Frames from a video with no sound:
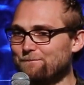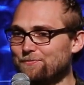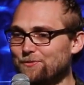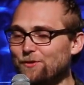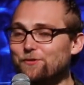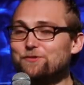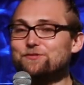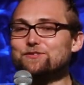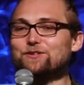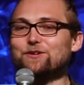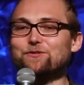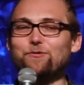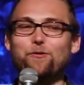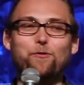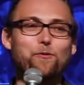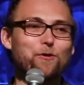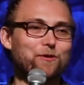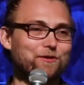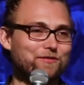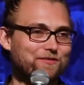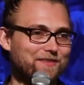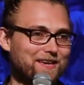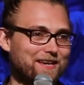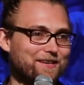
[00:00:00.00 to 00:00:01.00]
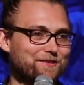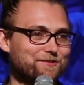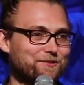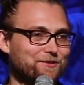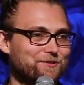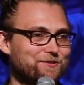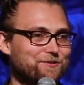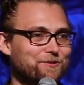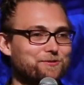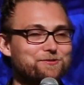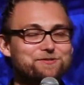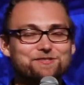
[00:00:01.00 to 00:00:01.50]
those core things
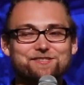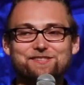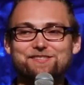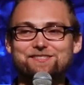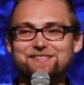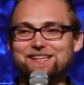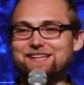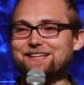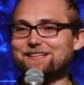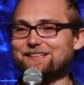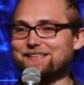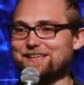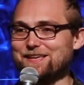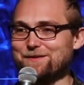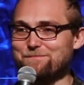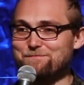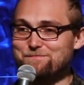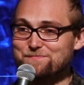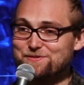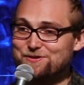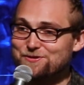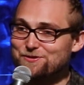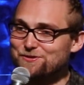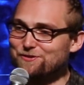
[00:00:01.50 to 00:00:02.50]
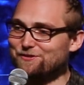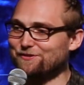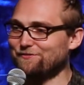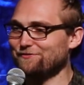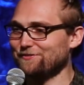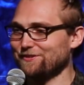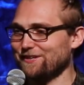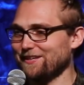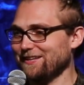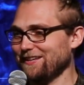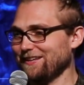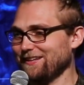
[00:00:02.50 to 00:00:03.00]
are so succinctly and
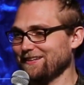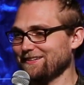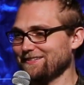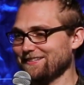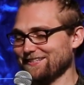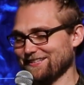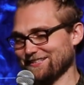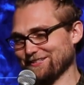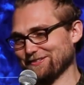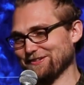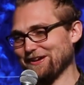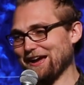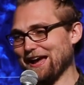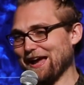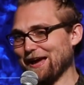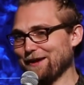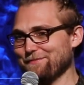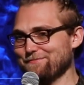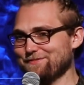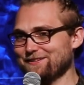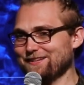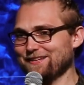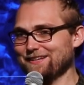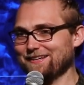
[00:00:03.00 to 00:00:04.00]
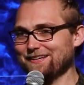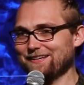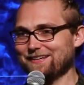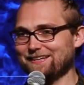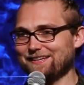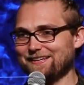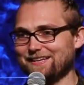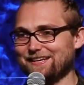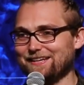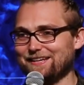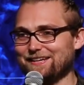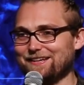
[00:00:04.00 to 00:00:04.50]
beautifully described
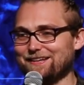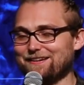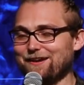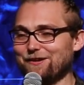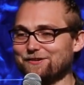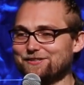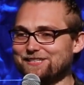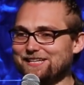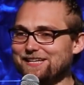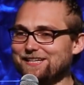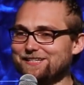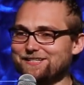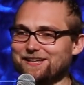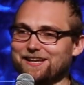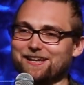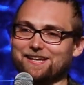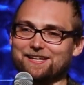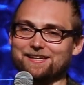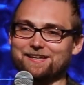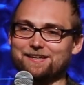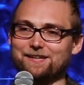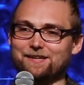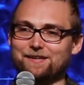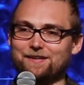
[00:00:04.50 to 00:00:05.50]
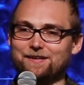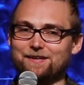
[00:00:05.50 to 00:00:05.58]
in our teaching.